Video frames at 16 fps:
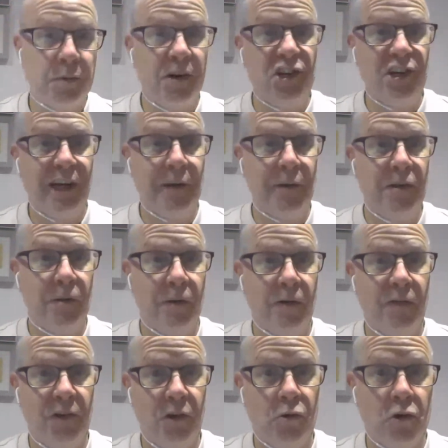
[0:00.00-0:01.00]
want to share with you a
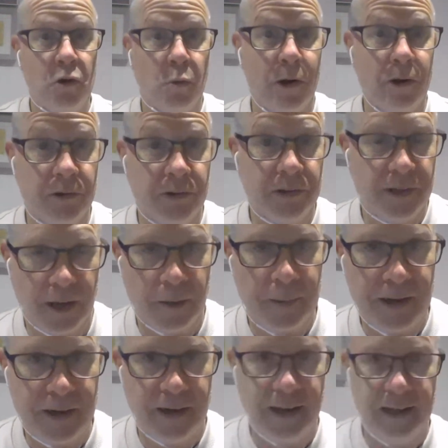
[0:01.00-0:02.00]
few quotes that I
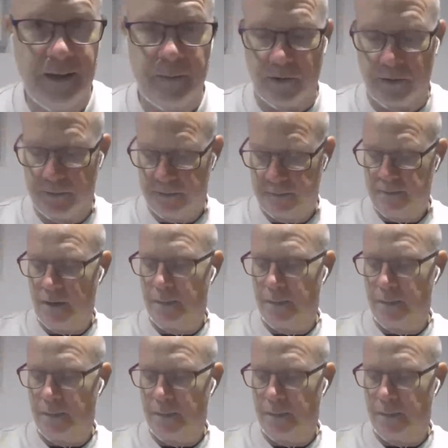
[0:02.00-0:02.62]
made a note of.